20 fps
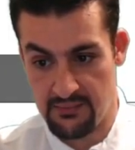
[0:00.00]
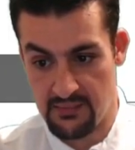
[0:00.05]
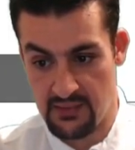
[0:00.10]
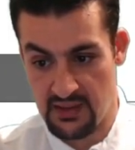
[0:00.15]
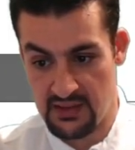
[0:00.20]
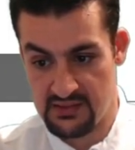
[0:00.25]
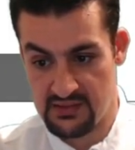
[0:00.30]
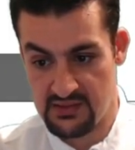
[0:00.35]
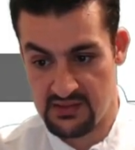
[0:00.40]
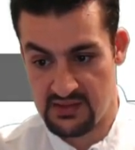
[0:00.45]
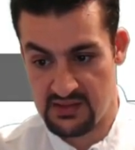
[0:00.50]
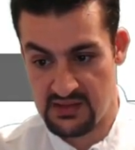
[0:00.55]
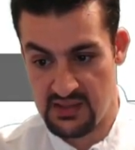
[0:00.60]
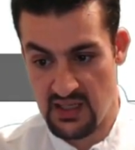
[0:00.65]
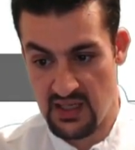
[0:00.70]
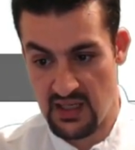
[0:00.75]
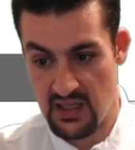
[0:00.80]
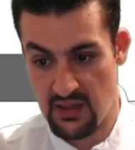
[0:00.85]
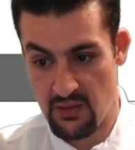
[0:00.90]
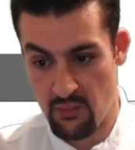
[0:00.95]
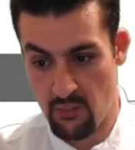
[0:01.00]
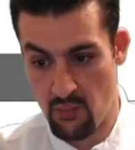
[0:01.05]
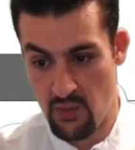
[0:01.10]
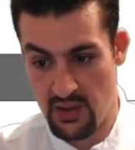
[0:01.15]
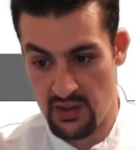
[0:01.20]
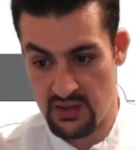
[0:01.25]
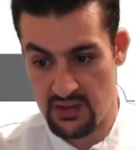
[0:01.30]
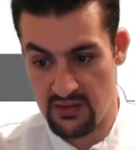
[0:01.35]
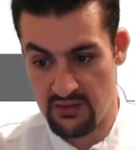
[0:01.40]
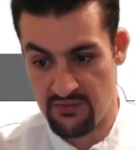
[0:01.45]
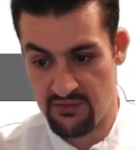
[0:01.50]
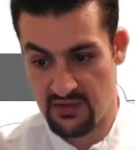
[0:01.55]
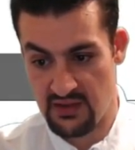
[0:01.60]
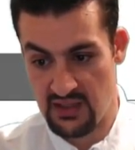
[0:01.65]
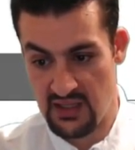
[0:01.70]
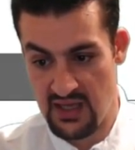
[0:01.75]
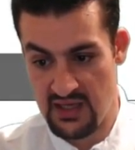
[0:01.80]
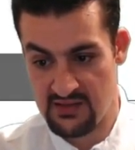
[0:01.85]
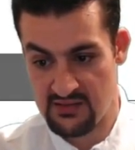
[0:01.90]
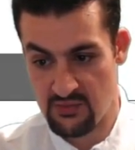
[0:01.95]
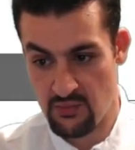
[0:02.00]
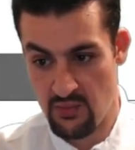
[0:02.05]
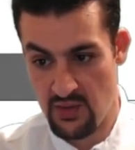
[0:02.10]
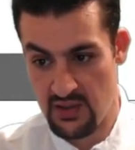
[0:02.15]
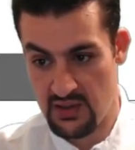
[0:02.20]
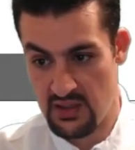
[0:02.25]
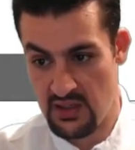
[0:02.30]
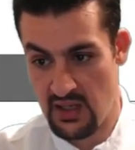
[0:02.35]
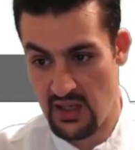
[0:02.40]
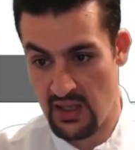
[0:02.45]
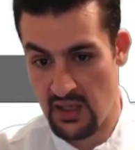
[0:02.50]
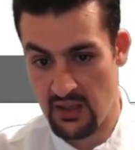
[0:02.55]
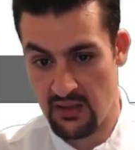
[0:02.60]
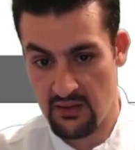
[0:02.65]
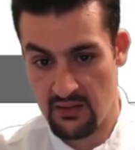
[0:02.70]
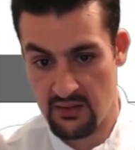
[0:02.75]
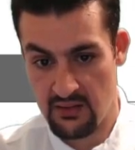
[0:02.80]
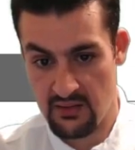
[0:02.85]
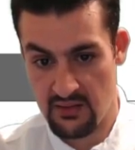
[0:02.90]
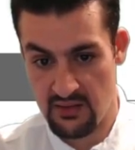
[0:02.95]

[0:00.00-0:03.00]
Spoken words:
let's just say for the last 1 day,